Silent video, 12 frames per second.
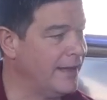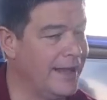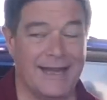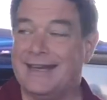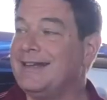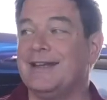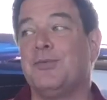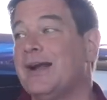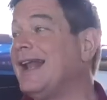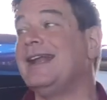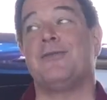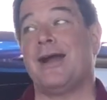And he did what
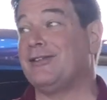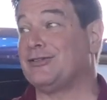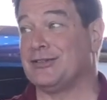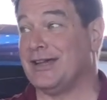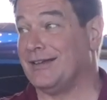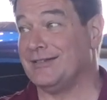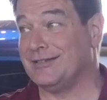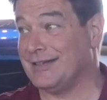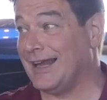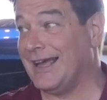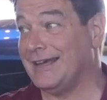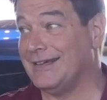any racer does
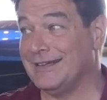today.